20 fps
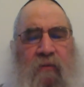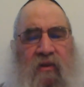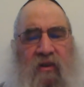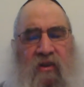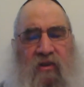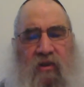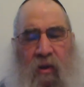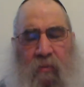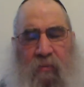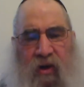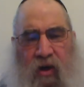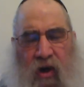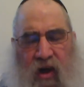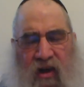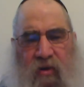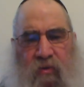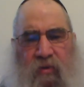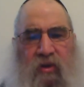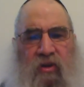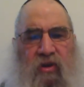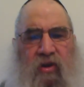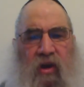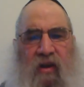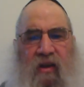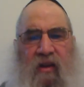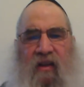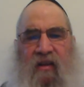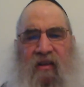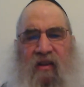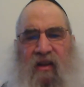The
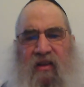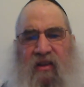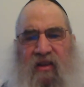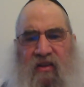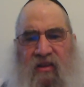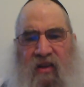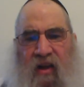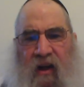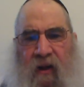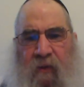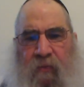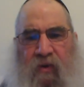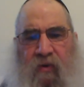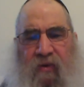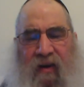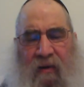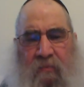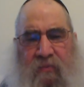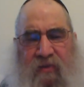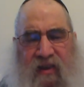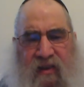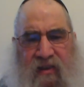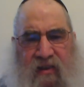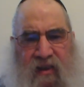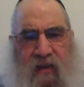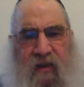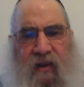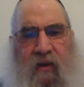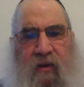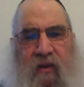Rambam says
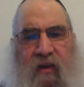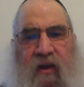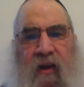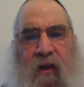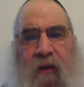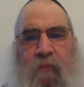clearly